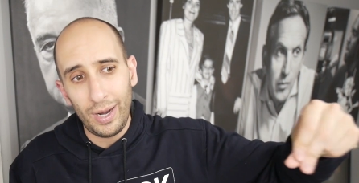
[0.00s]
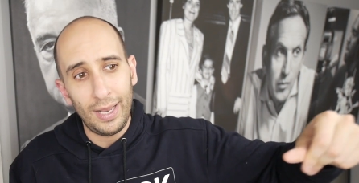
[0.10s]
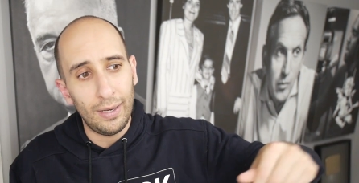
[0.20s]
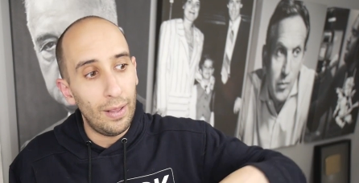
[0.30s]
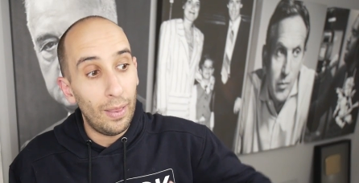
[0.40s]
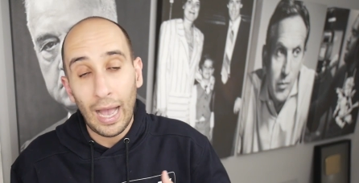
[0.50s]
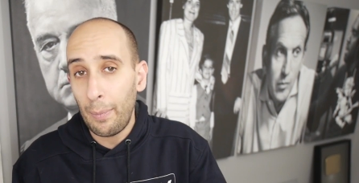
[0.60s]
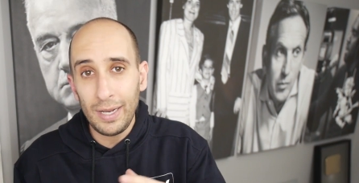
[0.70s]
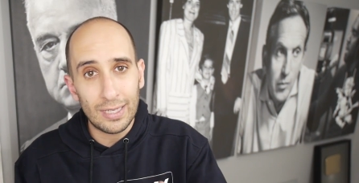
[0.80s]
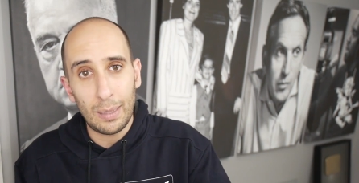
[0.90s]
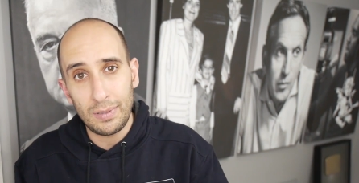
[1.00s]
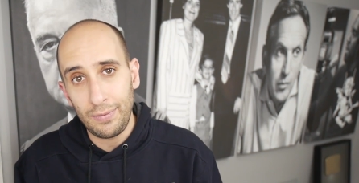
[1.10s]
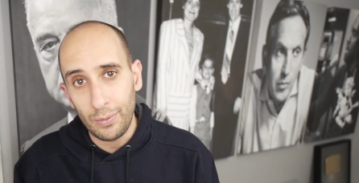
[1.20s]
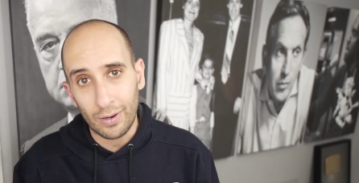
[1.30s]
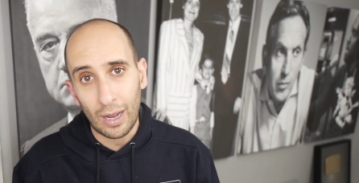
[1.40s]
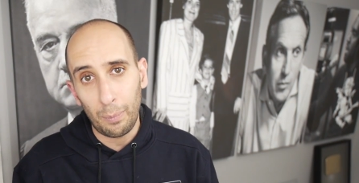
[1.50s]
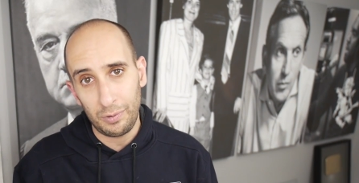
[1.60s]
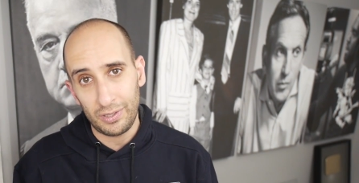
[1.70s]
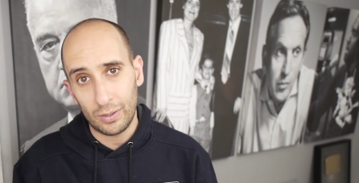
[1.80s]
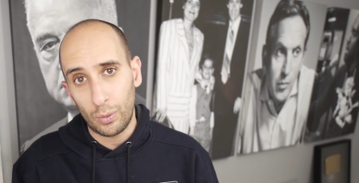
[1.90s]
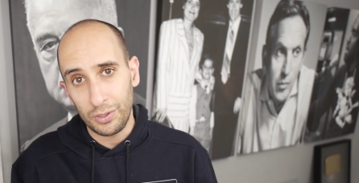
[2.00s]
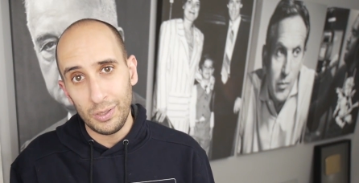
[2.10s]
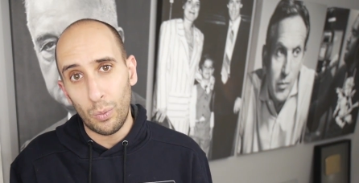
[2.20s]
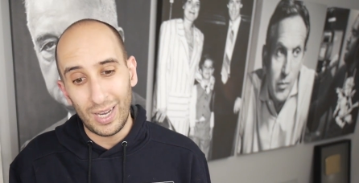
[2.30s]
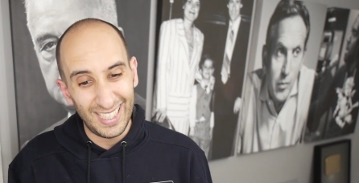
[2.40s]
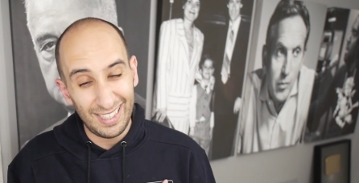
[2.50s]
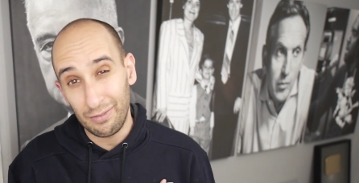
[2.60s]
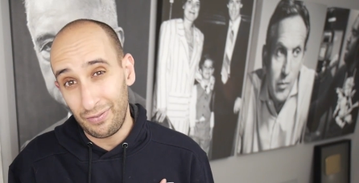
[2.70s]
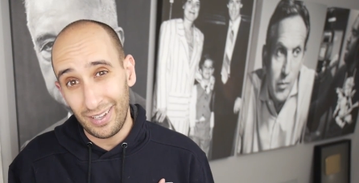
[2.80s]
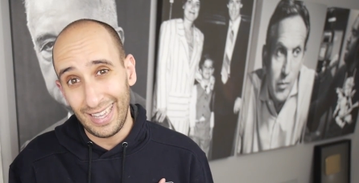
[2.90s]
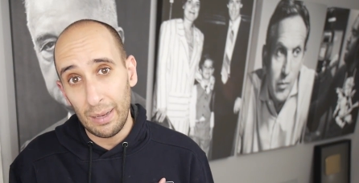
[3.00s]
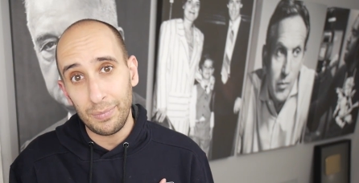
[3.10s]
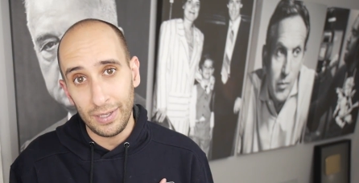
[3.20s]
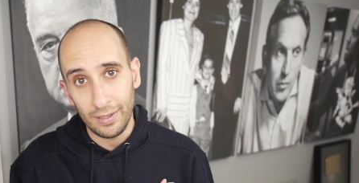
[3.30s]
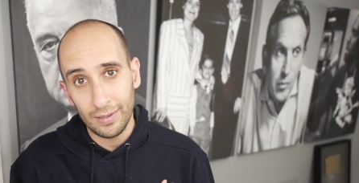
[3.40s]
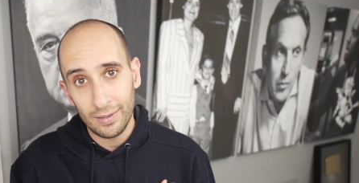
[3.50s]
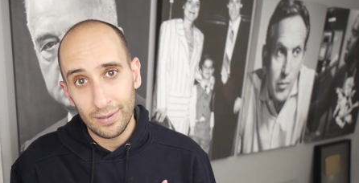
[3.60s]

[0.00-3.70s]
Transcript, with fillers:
Speaker 1: Winning, how many times have you accomplished a goal? You won and it felt empty.